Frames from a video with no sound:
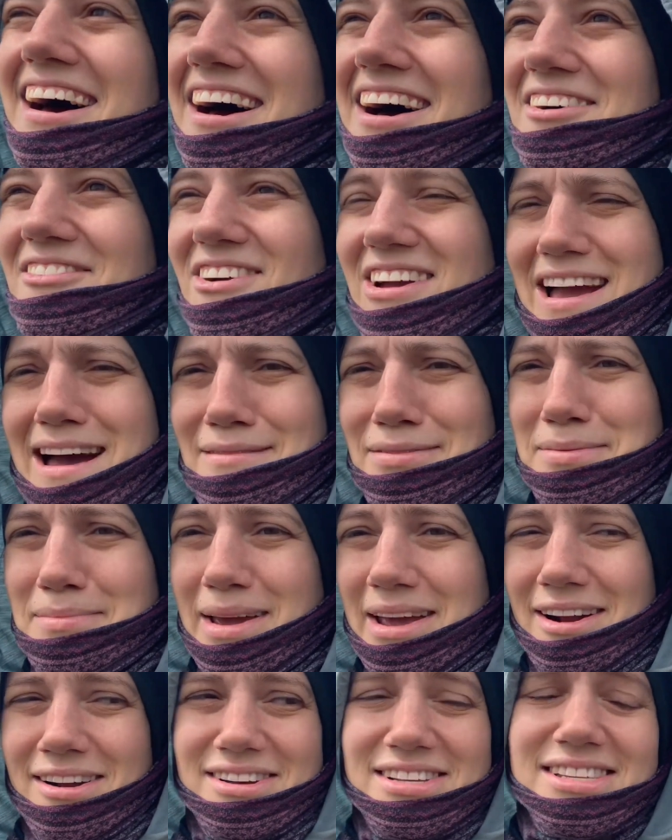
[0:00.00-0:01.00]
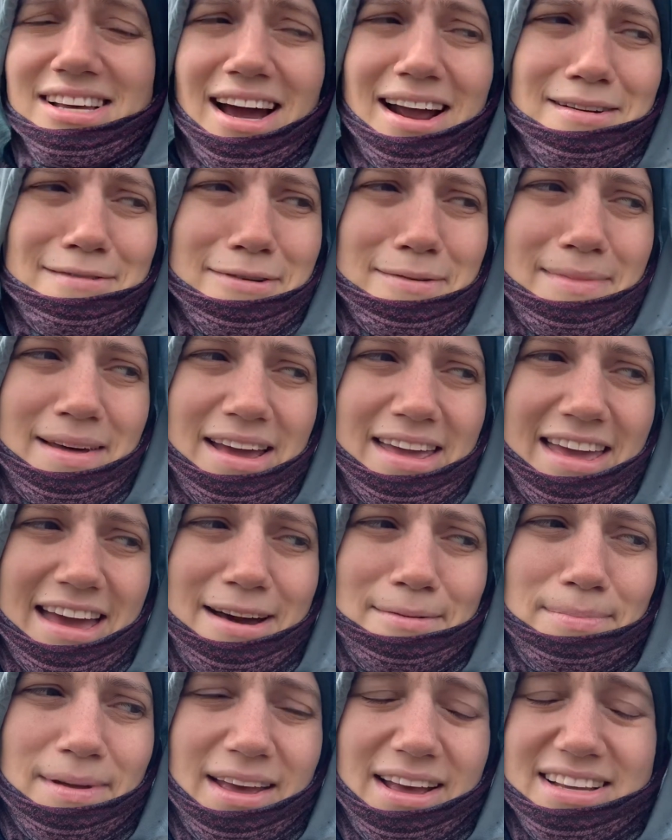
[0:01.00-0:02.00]
We haven't made our sign from that yet
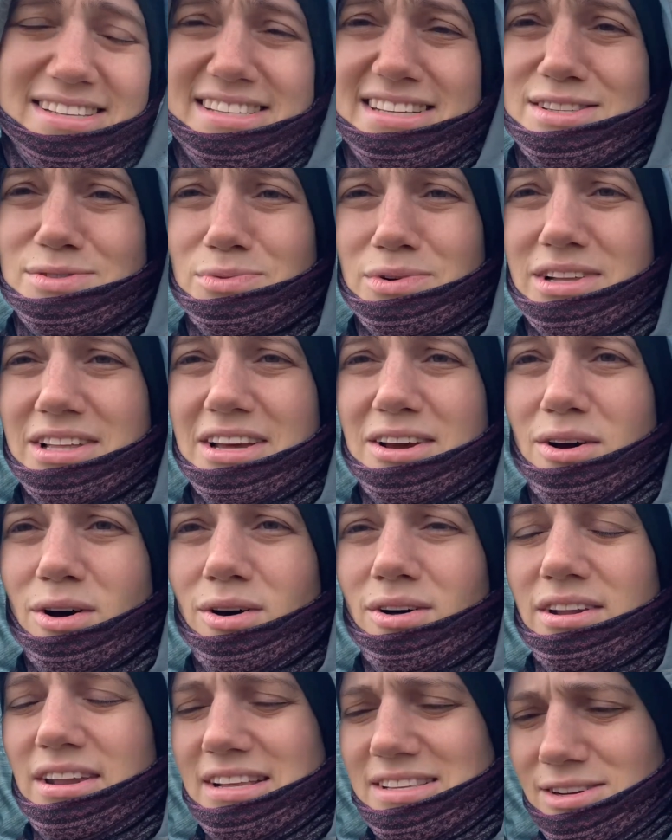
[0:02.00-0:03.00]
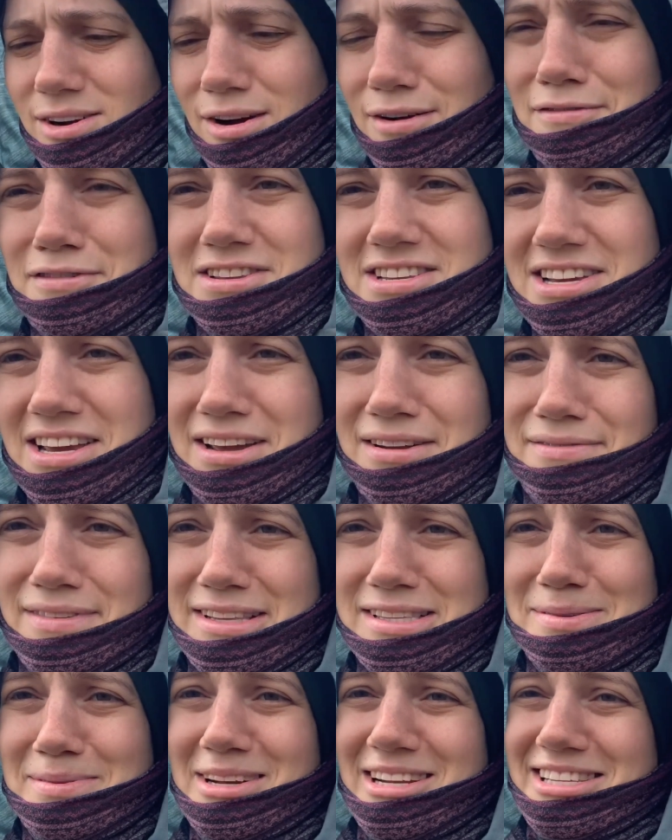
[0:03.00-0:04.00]
because it's really cold and it's hard to convince
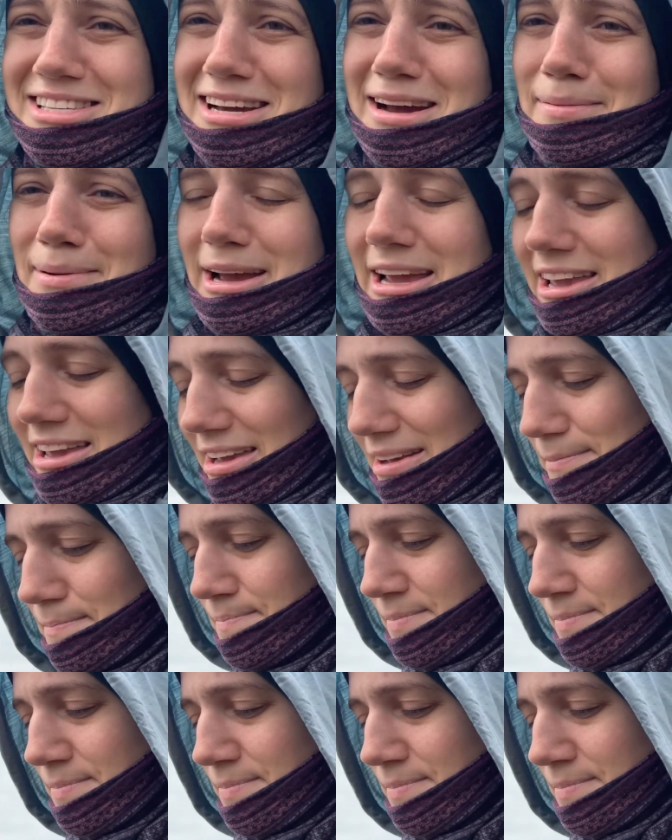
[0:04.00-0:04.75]
me to stop hiking.